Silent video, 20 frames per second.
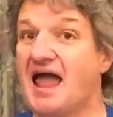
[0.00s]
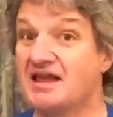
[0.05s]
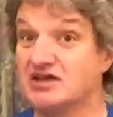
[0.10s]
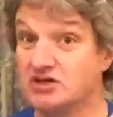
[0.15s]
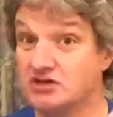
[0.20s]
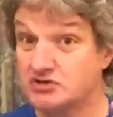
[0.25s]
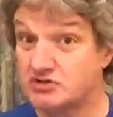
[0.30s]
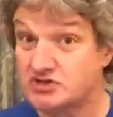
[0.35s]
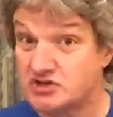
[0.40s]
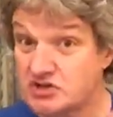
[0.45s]

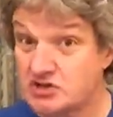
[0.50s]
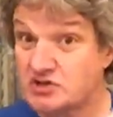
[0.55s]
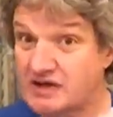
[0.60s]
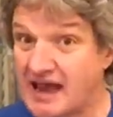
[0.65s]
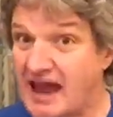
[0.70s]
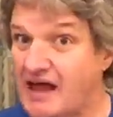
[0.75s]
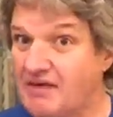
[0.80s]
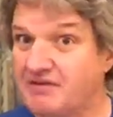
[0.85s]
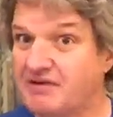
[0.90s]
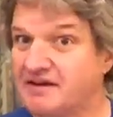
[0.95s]
You do
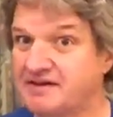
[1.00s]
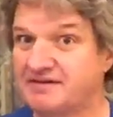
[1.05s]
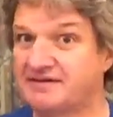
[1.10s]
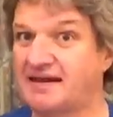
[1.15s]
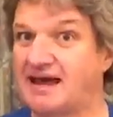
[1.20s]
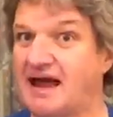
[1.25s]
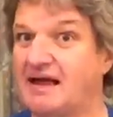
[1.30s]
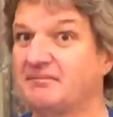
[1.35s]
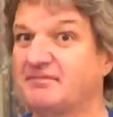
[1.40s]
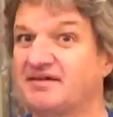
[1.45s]
get these
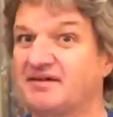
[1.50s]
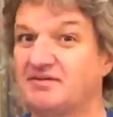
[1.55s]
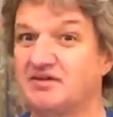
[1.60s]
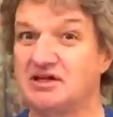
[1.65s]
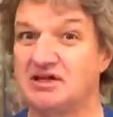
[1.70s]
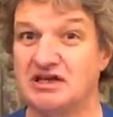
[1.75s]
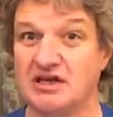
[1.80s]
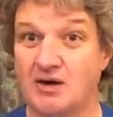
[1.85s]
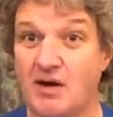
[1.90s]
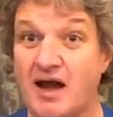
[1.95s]
scams in the
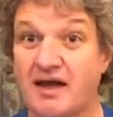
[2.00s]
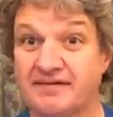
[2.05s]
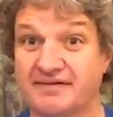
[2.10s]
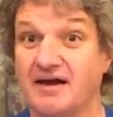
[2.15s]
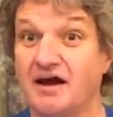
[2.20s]
US.